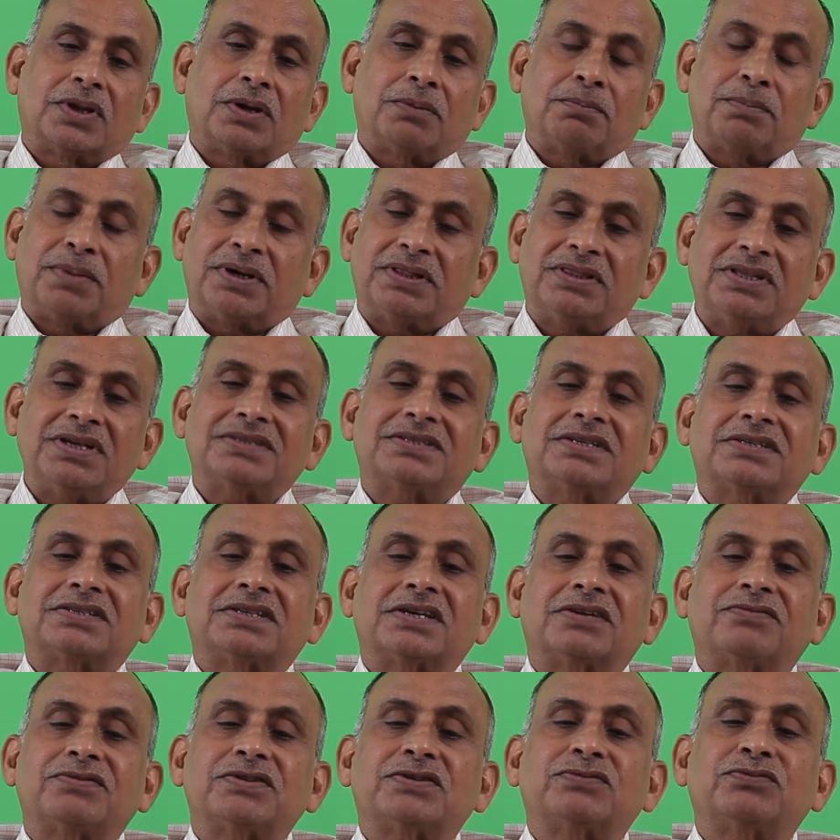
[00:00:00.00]
But this is the
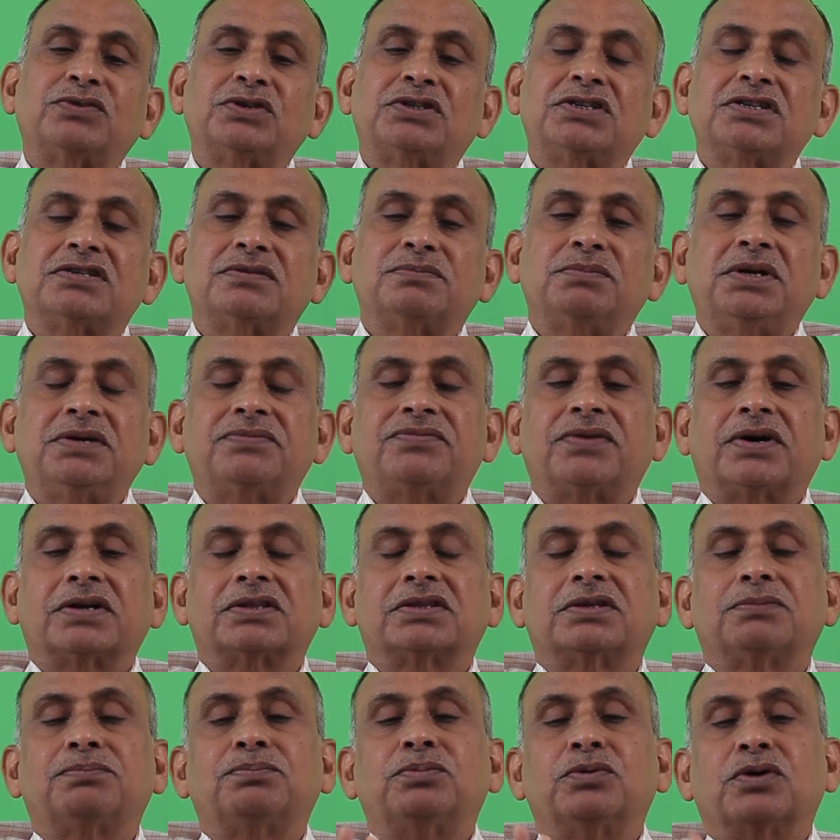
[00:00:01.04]
service which is meant for
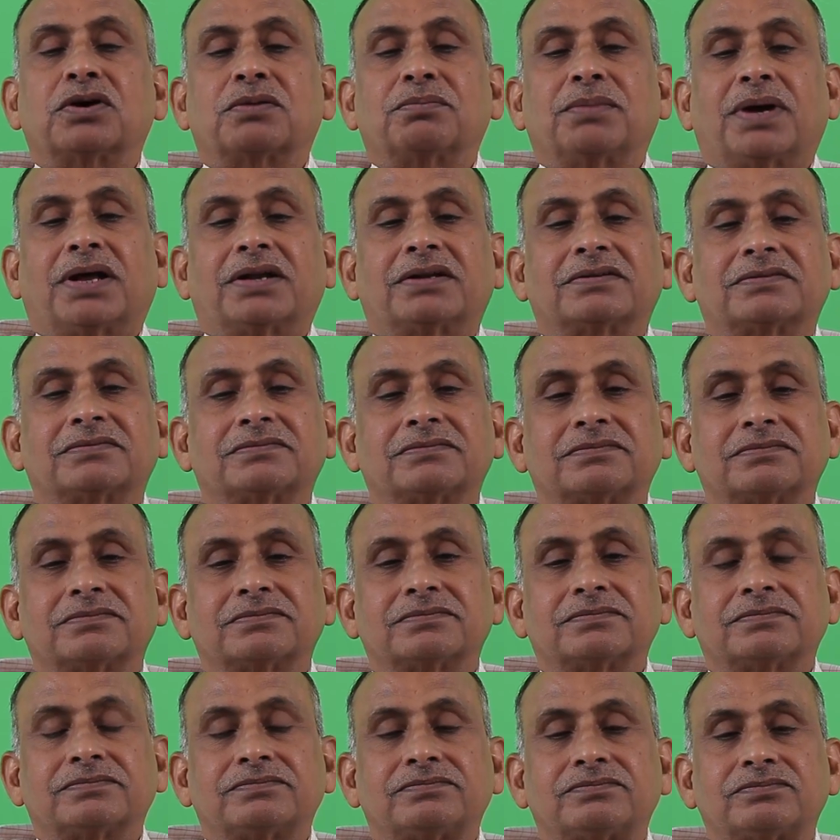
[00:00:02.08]
the poor man.
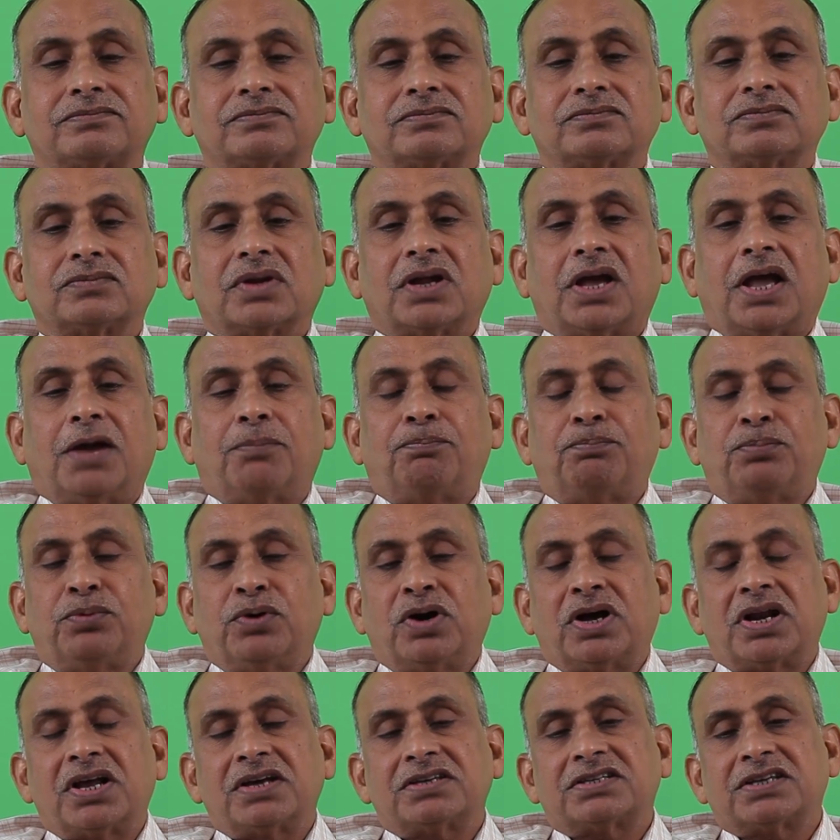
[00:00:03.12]
A
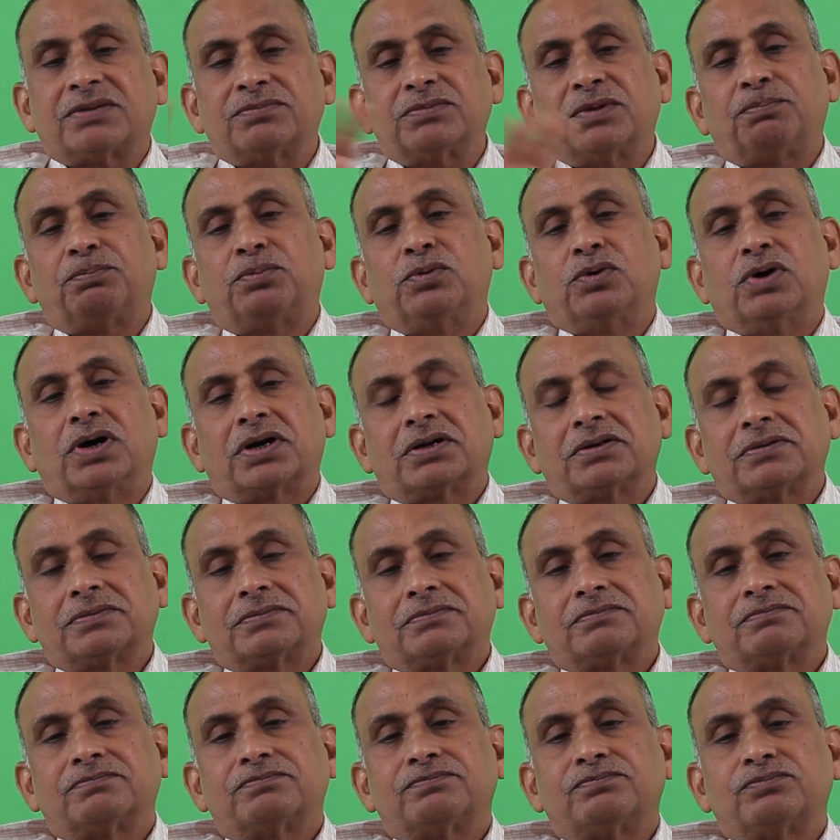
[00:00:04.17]
poorest of the poor
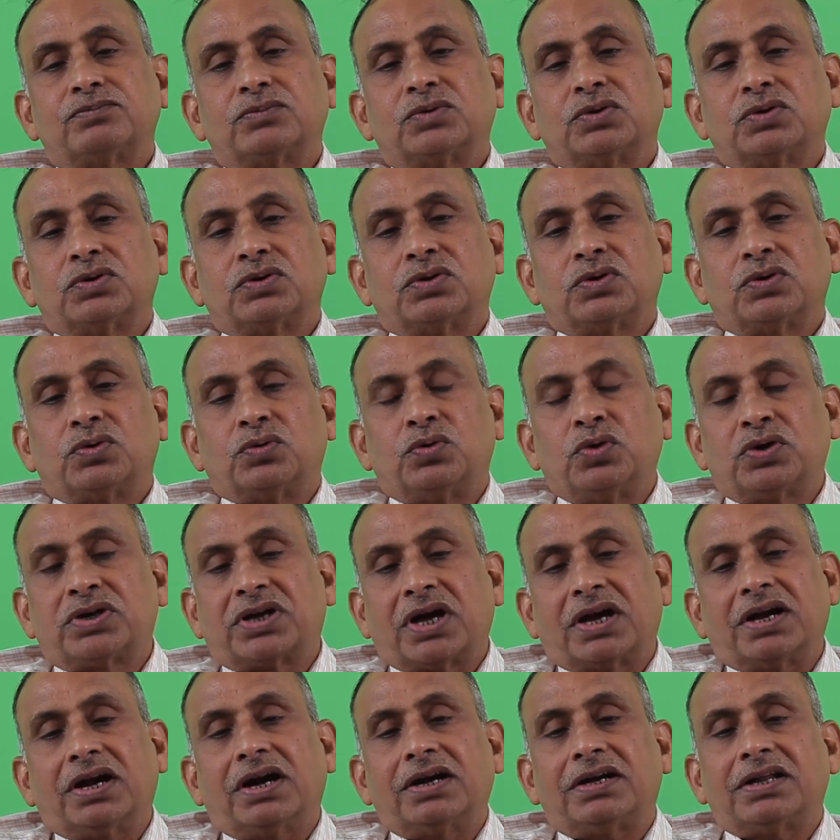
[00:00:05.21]
who
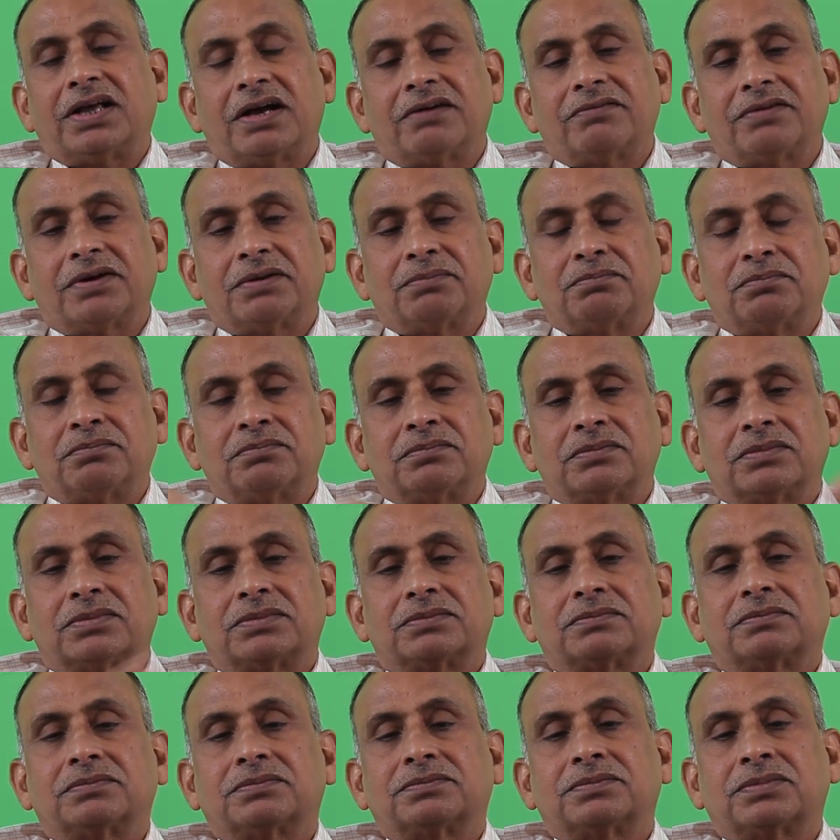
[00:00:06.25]
cannot have
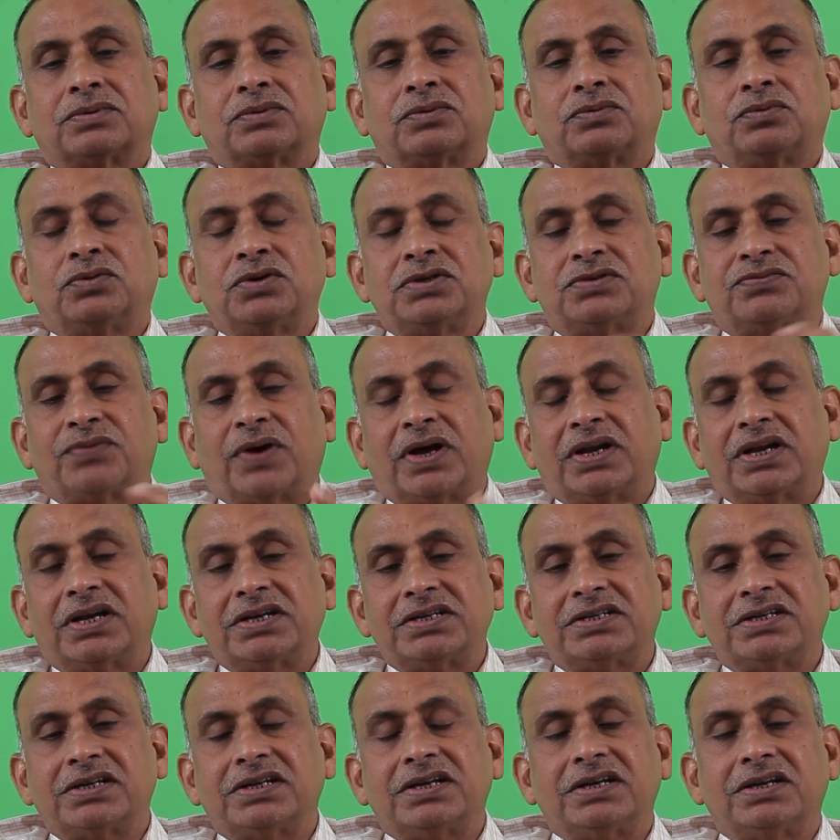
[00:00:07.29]
who is
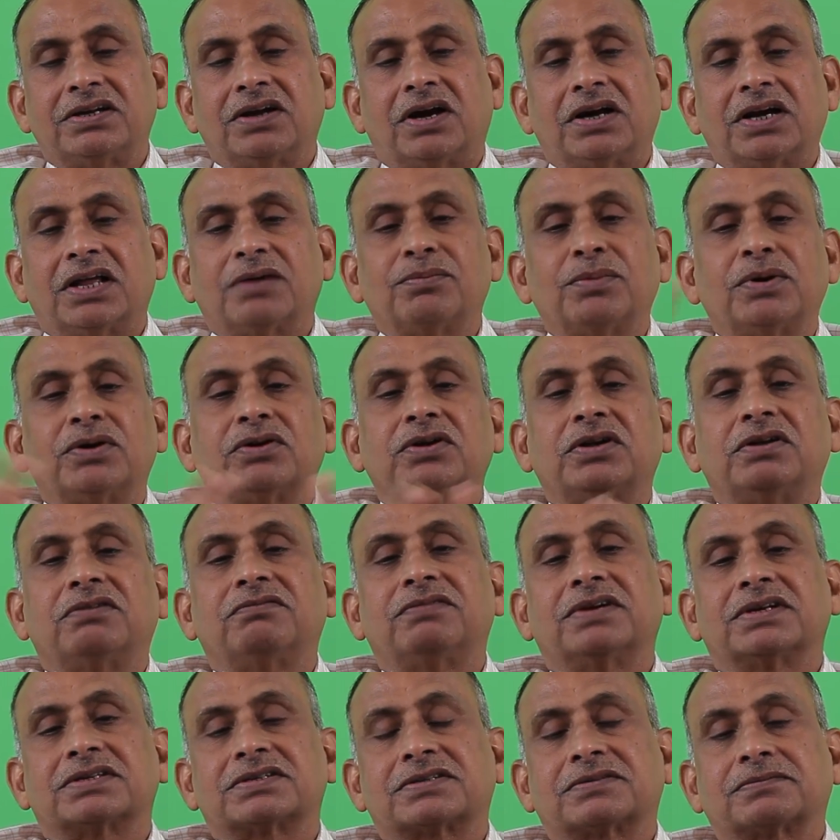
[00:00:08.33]
financially not able to
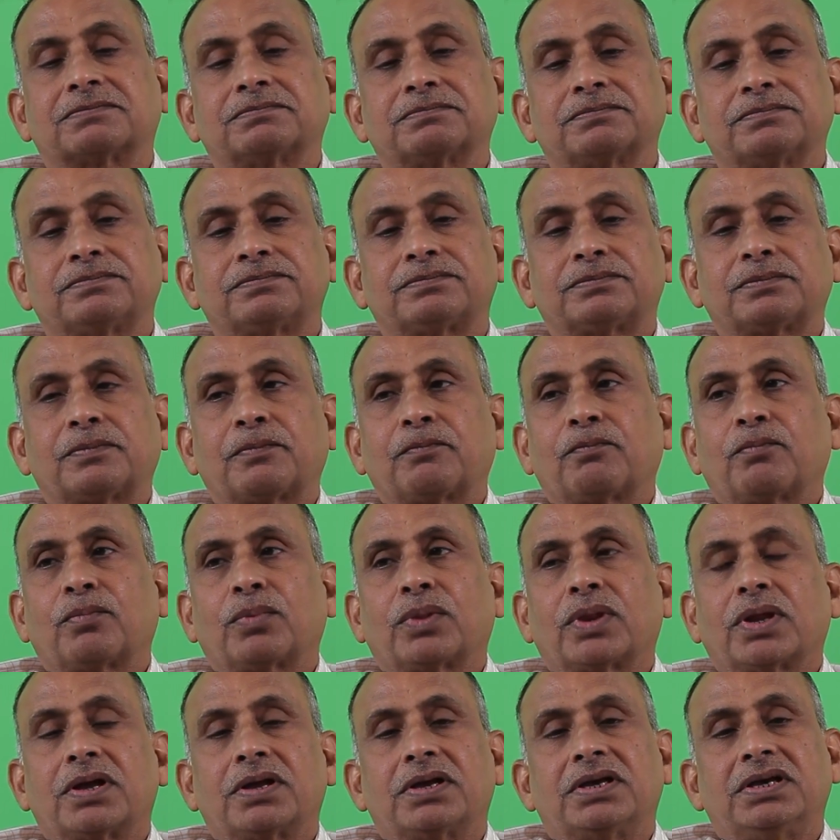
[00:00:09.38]
invest,
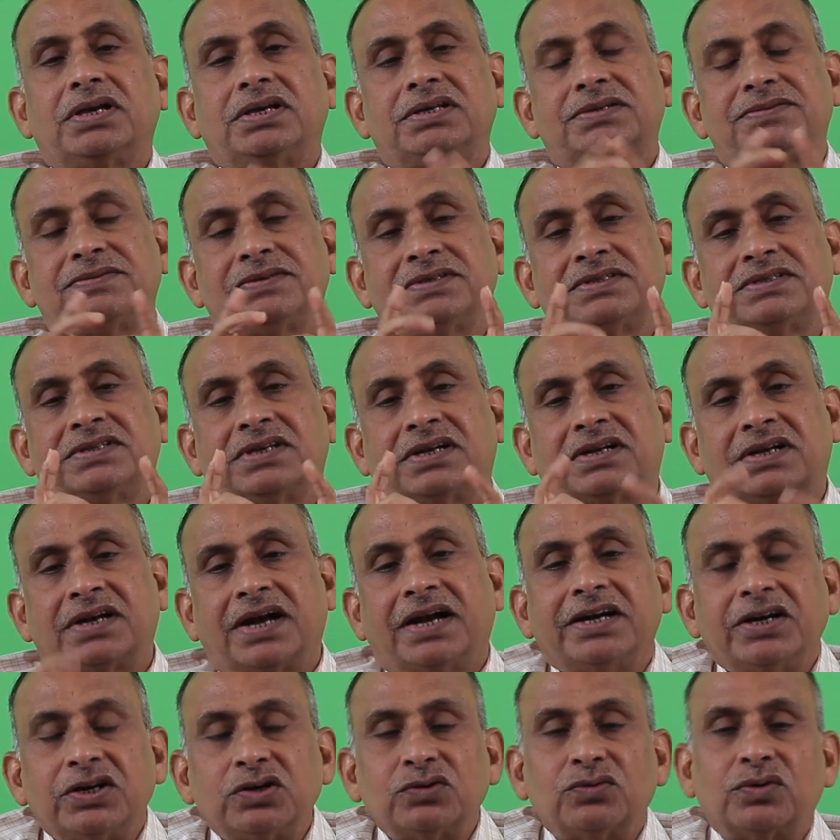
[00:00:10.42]
if he is
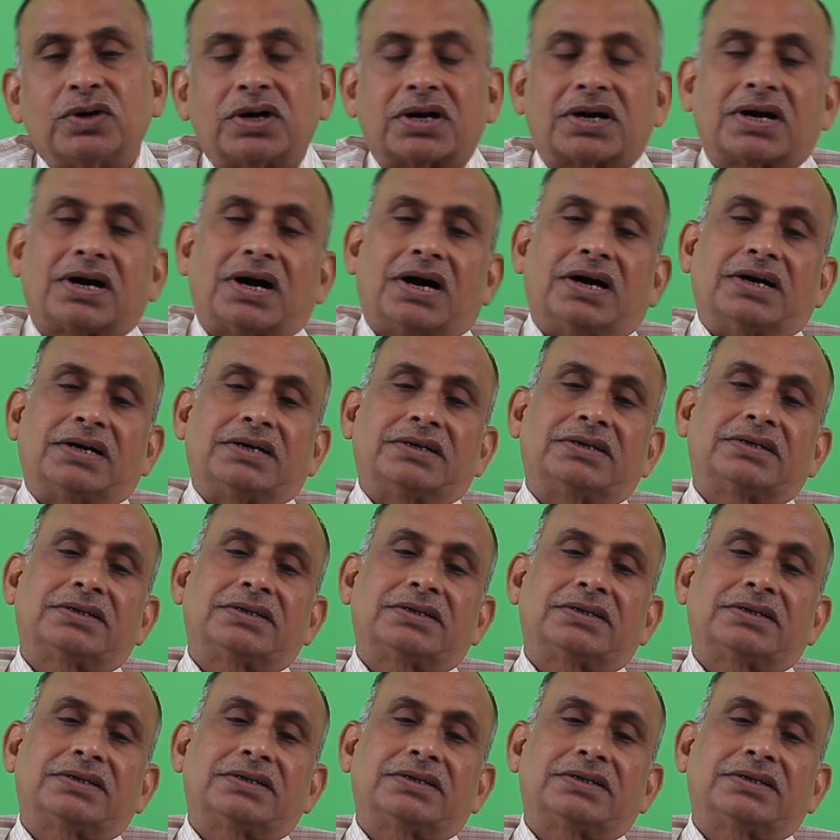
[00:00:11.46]
ready to work hard,